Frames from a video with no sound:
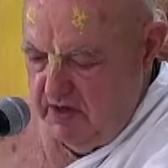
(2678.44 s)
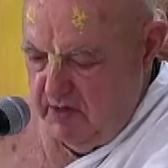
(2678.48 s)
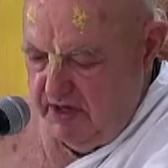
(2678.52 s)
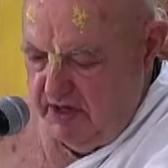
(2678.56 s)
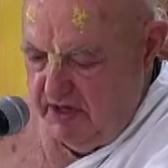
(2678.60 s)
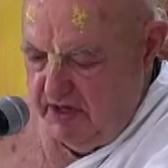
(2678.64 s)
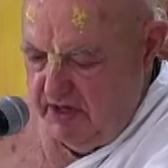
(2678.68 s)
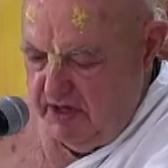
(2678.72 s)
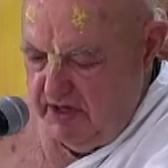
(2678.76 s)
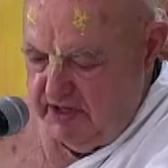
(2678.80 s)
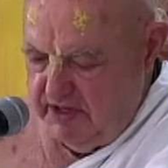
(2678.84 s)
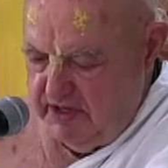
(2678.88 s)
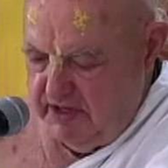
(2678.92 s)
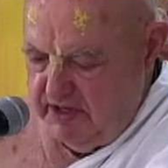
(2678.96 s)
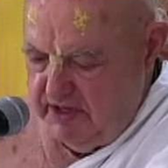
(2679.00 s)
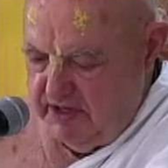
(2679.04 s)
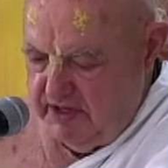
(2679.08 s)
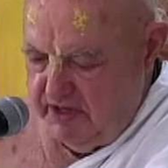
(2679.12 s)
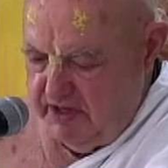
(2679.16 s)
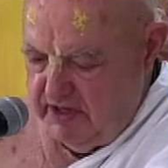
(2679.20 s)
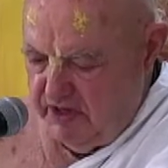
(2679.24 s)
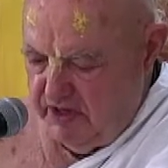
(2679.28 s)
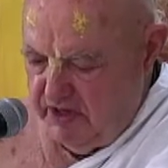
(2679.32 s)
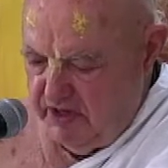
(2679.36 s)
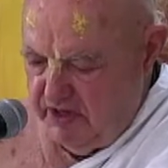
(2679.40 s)
when the wedding had
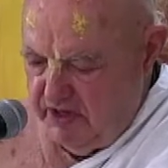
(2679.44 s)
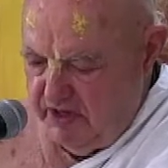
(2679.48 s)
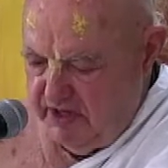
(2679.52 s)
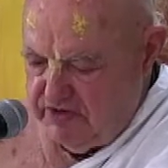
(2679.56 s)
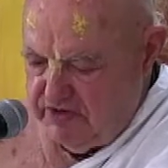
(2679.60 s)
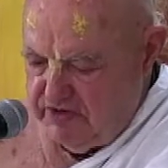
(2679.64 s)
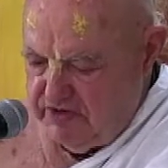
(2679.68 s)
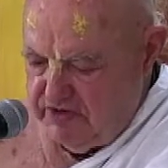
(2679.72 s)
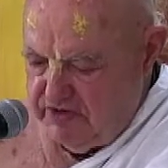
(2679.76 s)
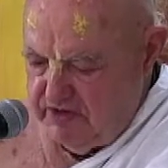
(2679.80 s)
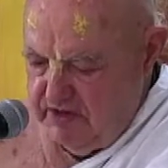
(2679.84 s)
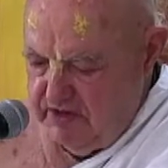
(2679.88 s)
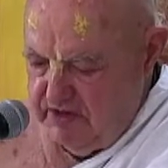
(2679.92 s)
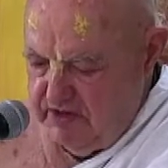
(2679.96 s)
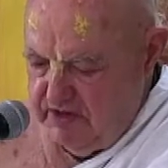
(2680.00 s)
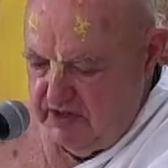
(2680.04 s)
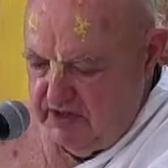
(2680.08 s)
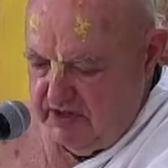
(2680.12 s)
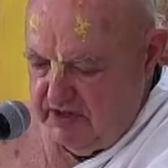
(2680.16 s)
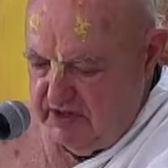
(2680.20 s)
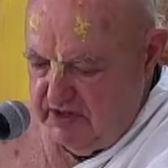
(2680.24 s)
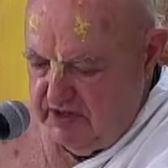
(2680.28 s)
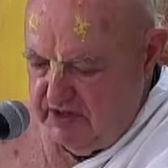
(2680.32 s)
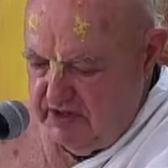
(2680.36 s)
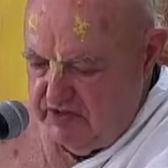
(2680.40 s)
takes place,
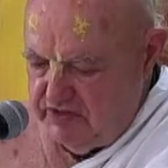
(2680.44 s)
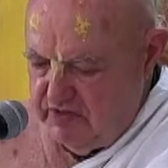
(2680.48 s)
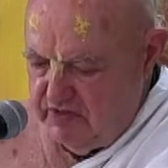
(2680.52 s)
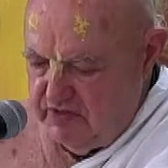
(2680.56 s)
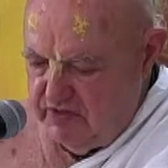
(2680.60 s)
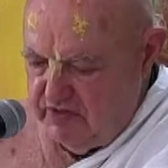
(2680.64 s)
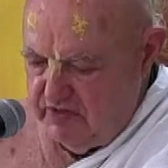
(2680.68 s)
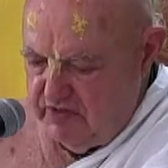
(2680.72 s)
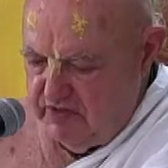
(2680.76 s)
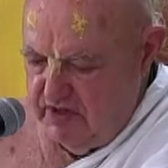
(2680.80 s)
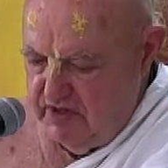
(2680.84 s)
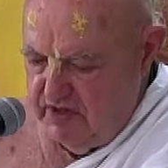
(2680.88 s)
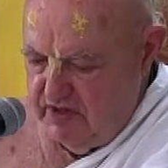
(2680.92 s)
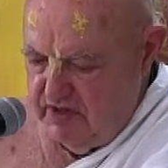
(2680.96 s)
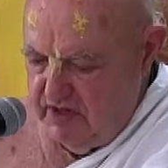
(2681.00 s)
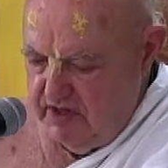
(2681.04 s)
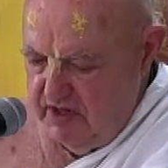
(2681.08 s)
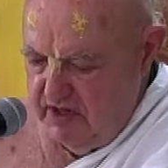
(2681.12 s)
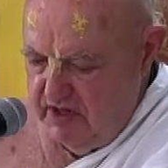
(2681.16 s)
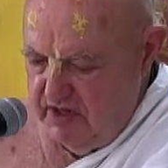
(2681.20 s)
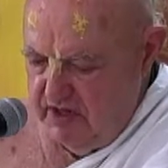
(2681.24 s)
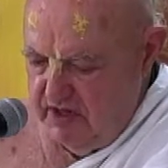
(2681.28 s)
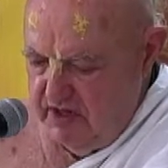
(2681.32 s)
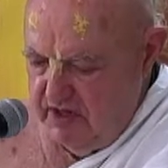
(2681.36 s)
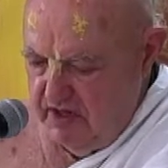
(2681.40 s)
the kings were
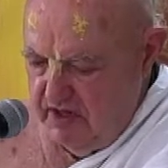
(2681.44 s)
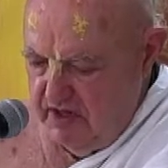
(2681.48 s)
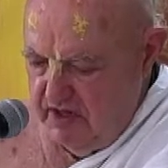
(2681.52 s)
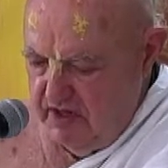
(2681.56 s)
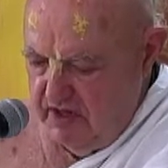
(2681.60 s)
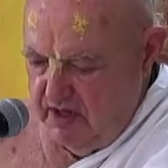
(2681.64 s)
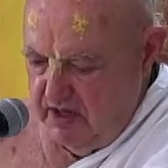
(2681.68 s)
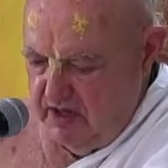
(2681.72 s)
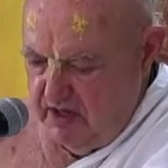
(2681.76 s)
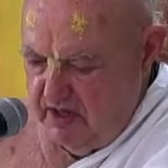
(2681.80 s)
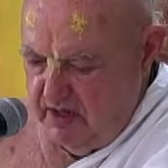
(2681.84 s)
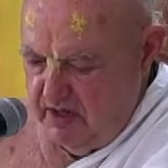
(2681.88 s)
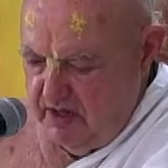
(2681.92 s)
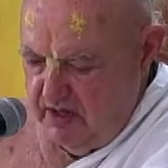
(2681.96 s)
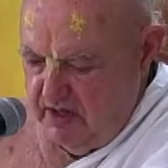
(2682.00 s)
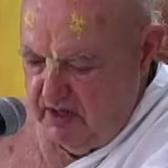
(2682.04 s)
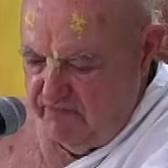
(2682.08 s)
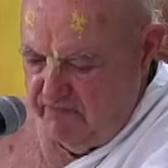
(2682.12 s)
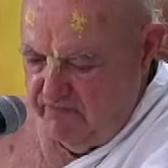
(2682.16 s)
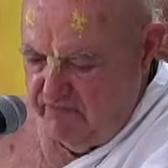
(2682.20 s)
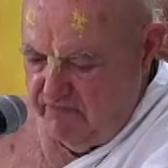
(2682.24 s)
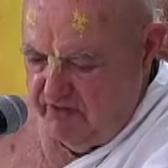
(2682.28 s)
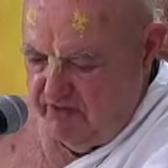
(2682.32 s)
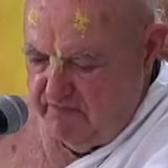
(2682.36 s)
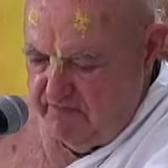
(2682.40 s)

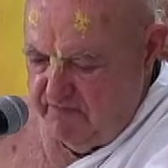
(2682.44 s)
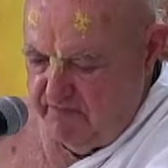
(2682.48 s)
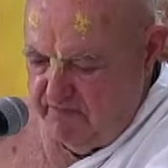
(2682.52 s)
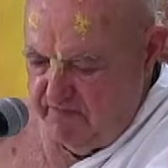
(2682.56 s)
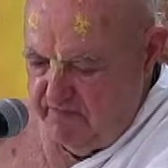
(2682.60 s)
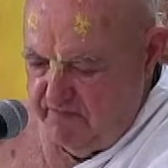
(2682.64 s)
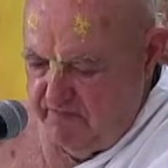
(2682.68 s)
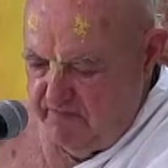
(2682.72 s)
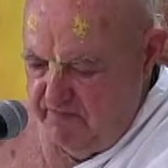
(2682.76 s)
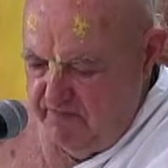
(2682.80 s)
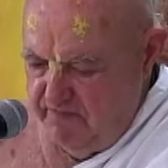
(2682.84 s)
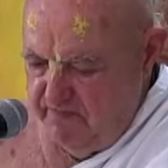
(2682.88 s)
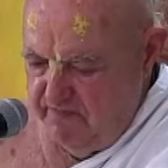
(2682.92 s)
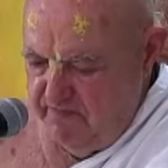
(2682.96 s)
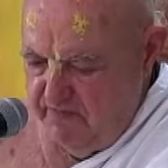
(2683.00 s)
uh, very